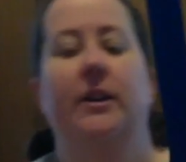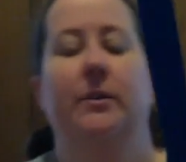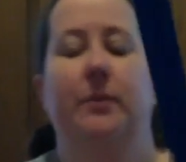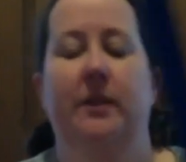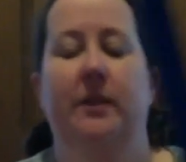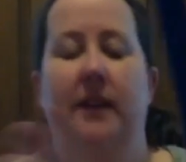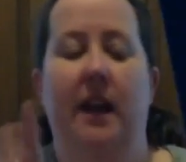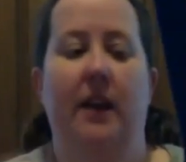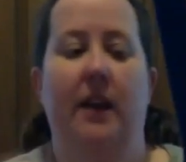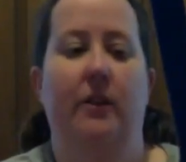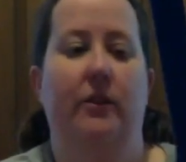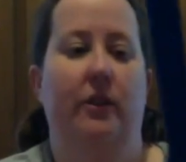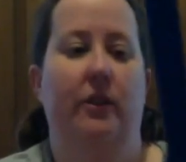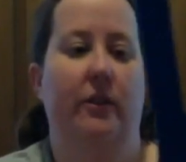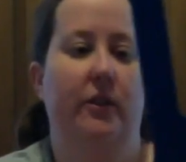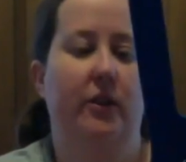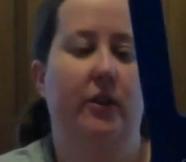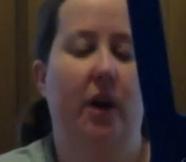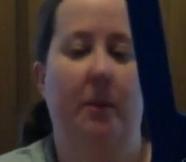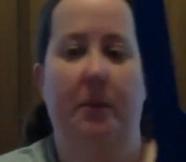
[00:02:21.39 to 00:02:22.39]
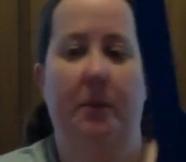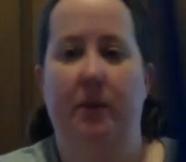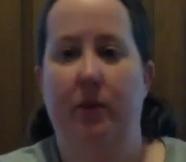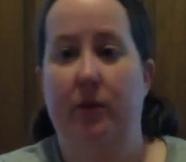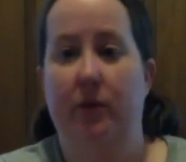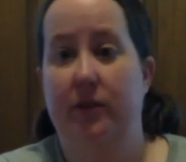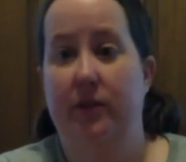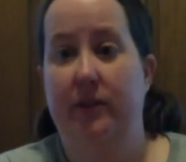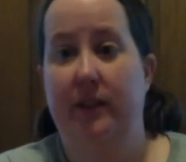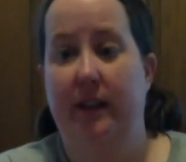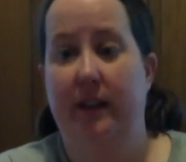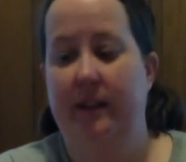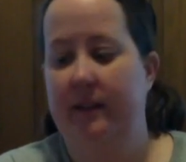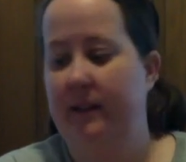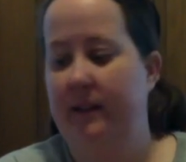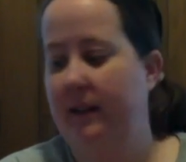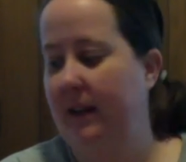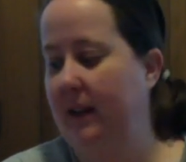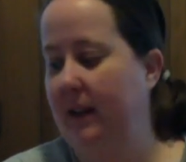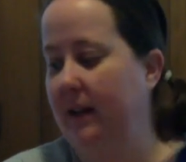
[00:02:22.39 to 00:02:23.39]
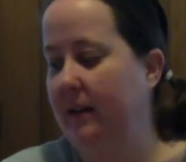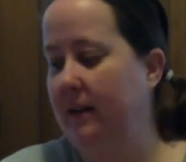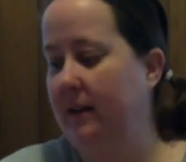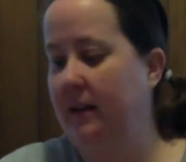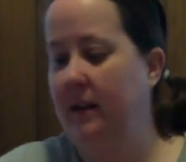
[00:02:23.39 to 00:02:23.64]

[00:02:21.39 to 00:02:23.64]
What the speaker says: with hangers on the top, and those are $16.